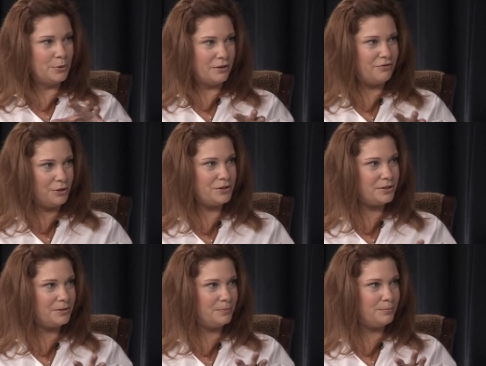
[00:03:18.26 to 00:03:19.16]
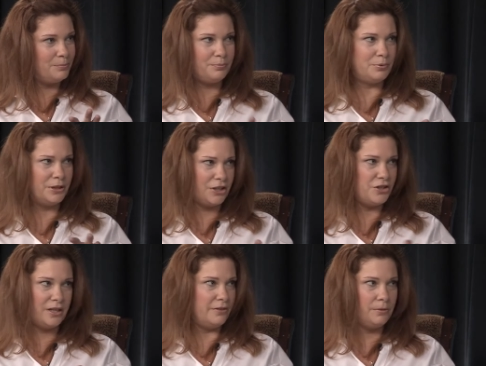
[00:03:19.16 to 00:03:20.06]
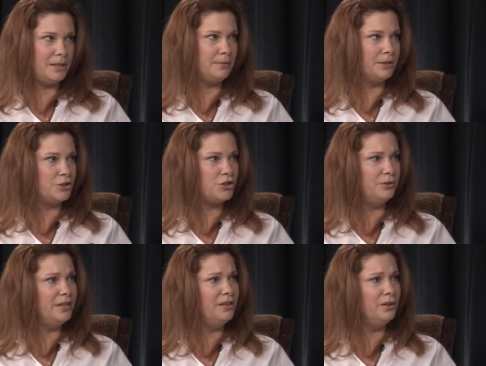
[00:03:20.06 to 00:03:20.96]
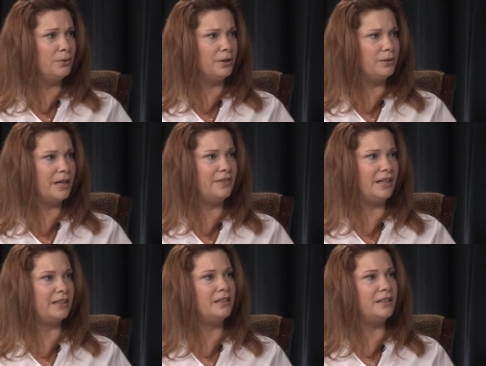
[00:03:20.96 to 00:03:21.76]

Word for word: were the first production to ever be No, able to shoot there? I think there, every they-